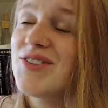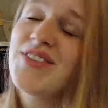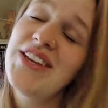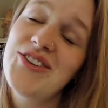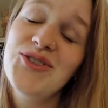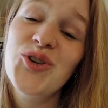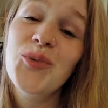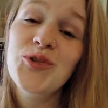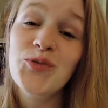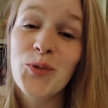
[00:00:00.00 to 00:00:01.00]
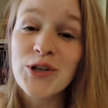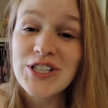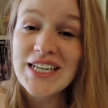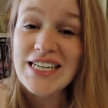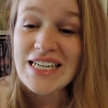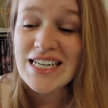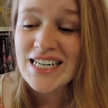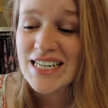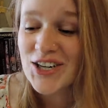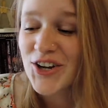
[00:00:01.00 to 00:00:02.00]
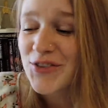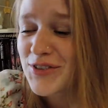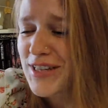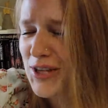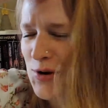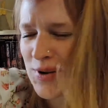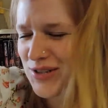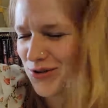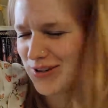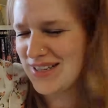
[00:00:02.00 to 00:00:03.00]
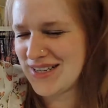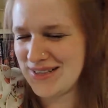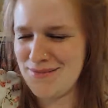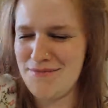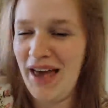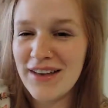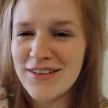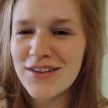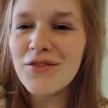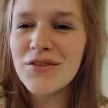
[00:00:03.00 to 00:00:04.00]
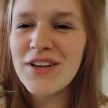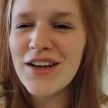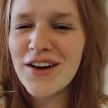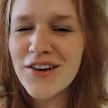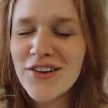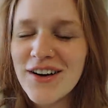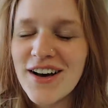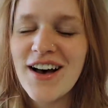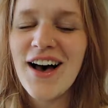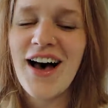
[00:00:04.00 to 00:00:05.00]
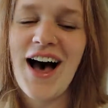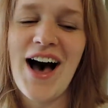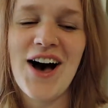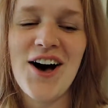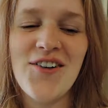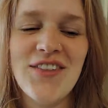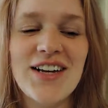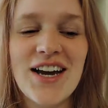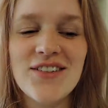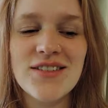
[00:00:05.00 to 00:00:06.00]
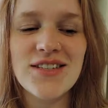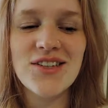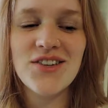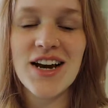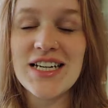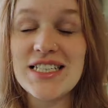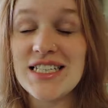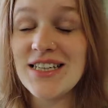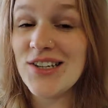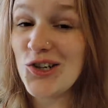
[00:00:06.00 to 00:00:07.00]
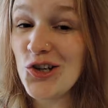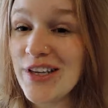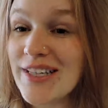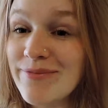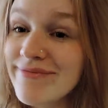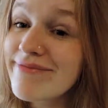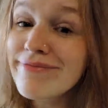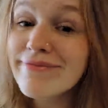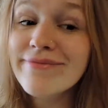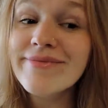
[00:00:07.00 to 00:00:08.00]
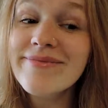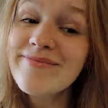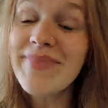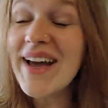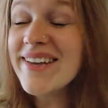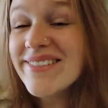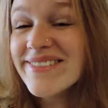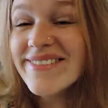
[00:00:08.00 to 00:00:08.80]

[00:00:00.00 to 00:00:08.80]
So thank you so much for watching. Hopefully you enjoyed this mess of a video. And I will see you guys in the new year. Bye!